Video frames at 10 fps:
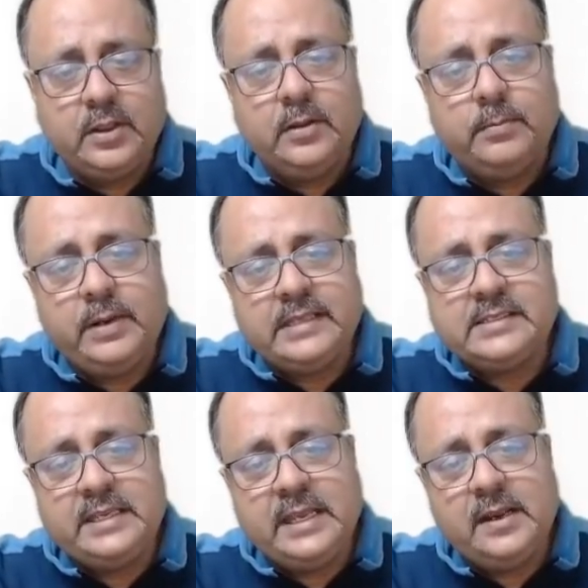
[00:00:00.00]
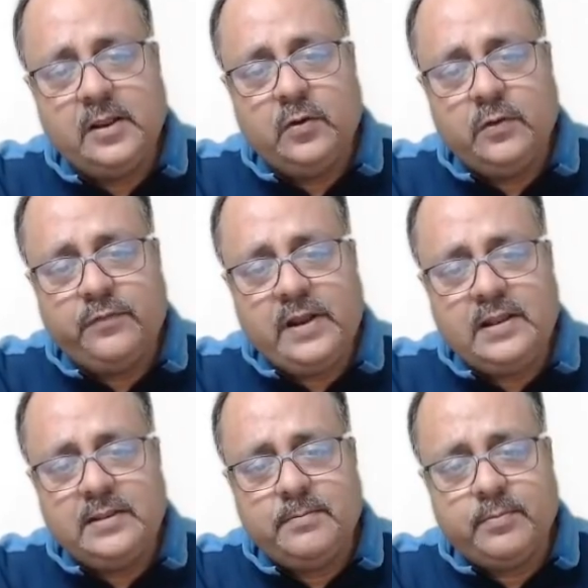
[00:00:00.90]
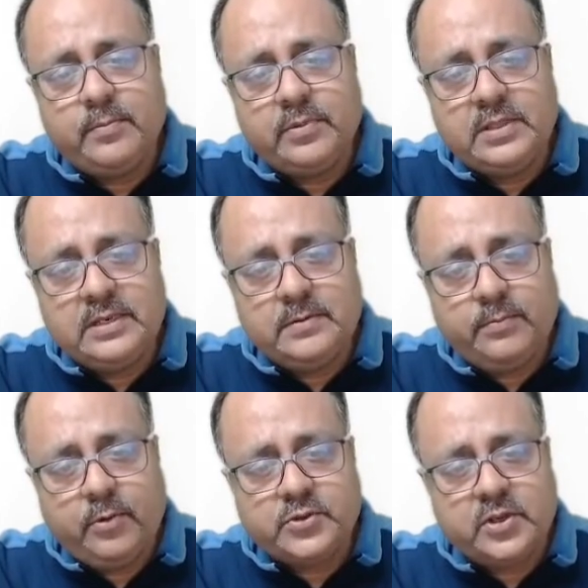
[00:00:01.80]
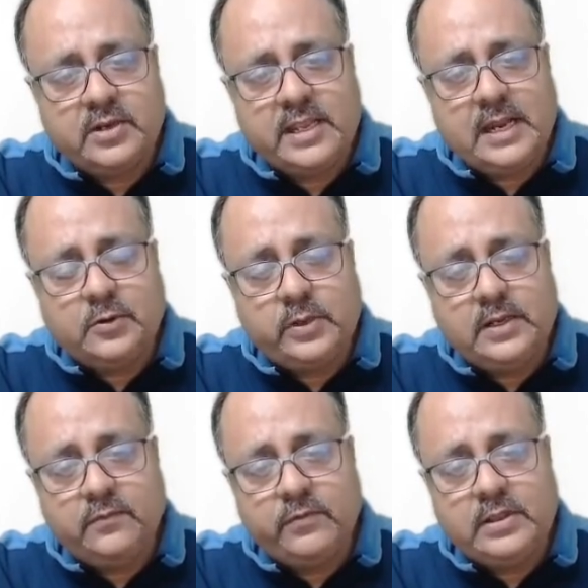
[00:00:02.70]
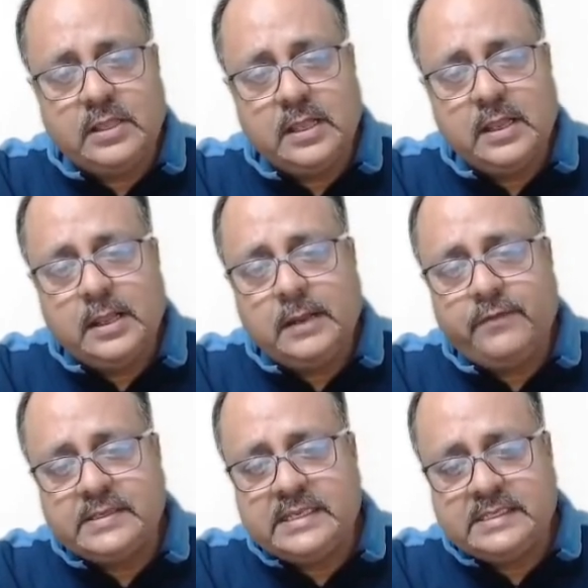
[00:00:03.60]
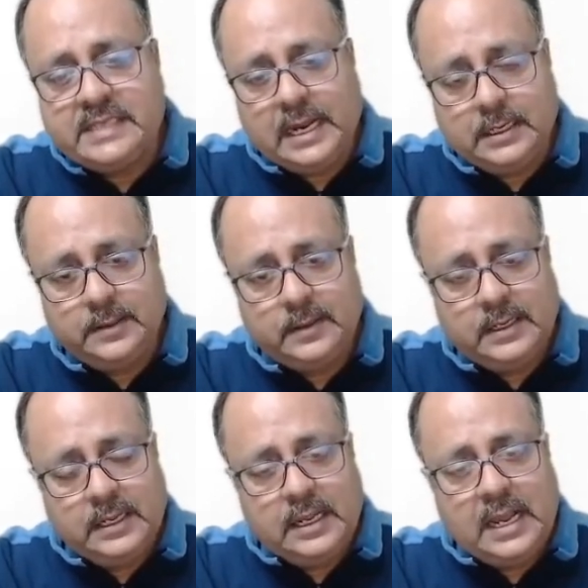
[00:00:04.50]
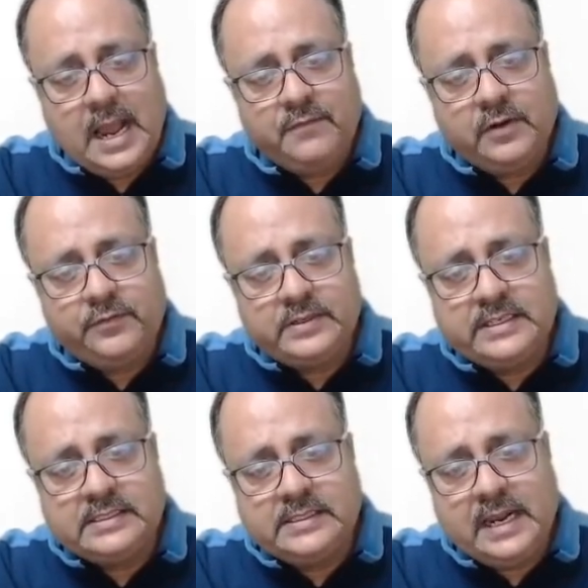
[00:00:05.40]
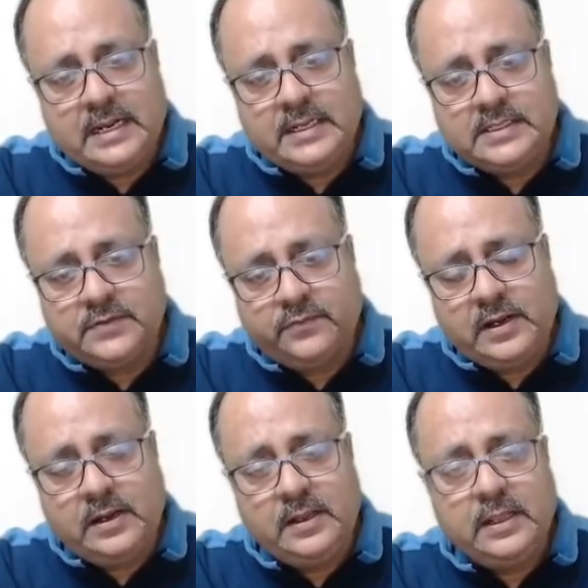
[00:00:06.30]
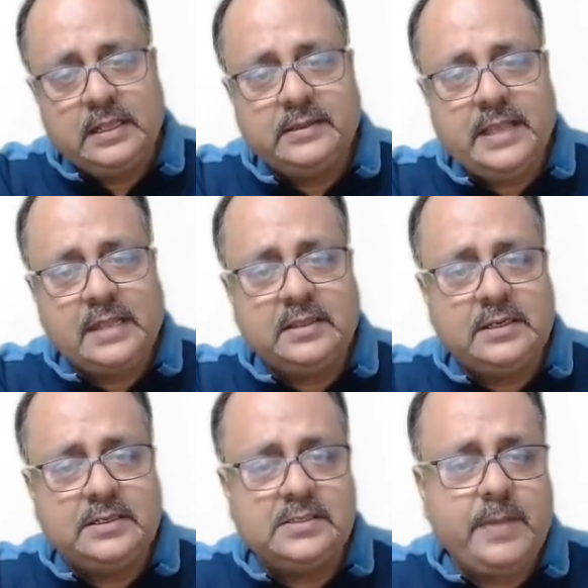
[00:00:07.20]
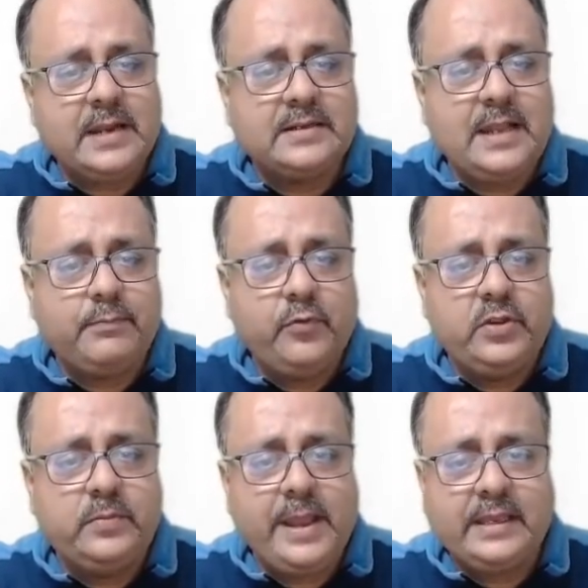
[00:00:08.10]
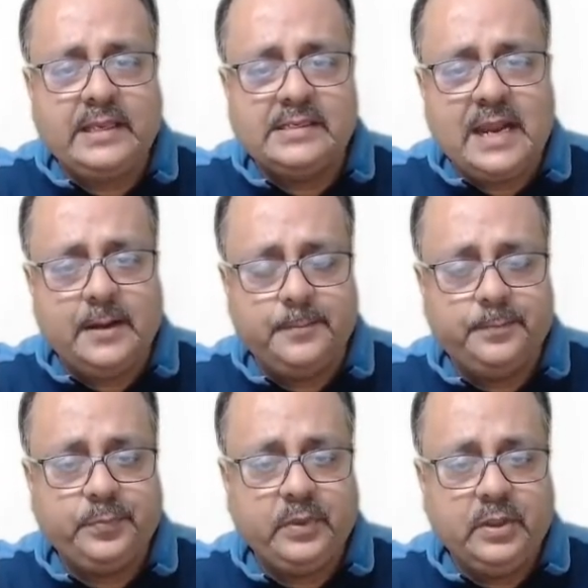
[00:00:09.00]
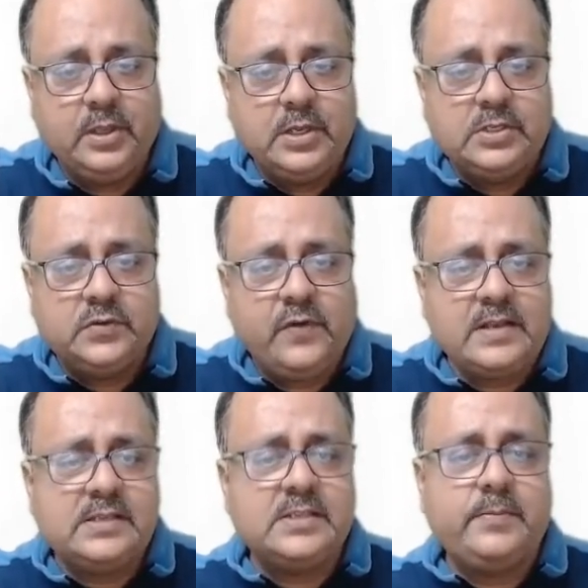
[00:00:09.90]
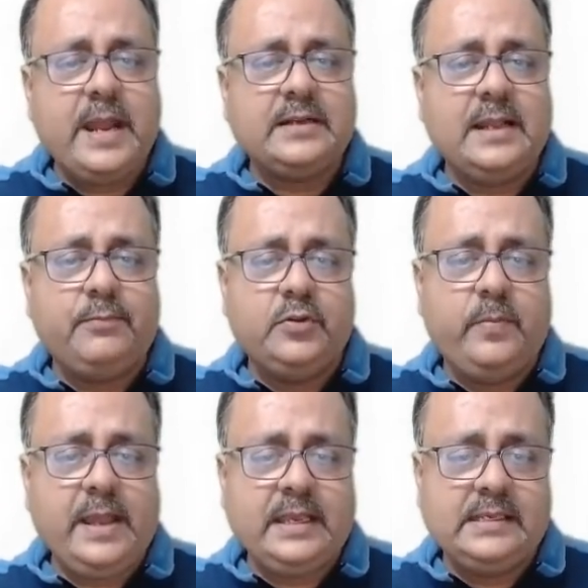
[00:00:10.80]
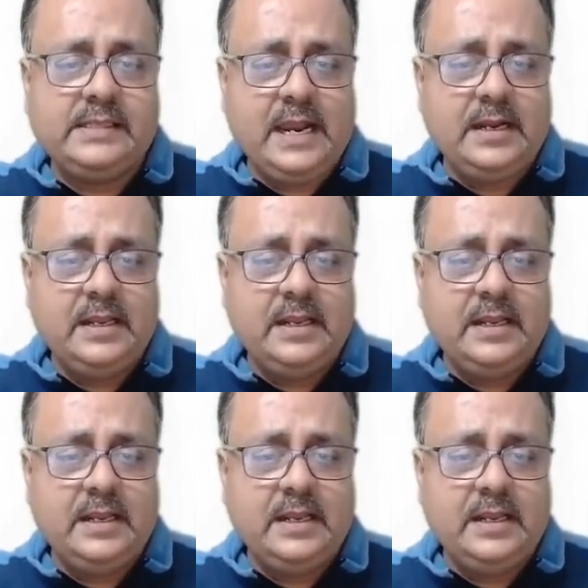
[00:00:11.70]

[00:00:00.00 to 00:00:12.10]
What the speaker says: placed here, we fill the portion near to it with facing sand. After facing sand is filled, then it is backed up with backing sand. So once it is backed up with backing sand,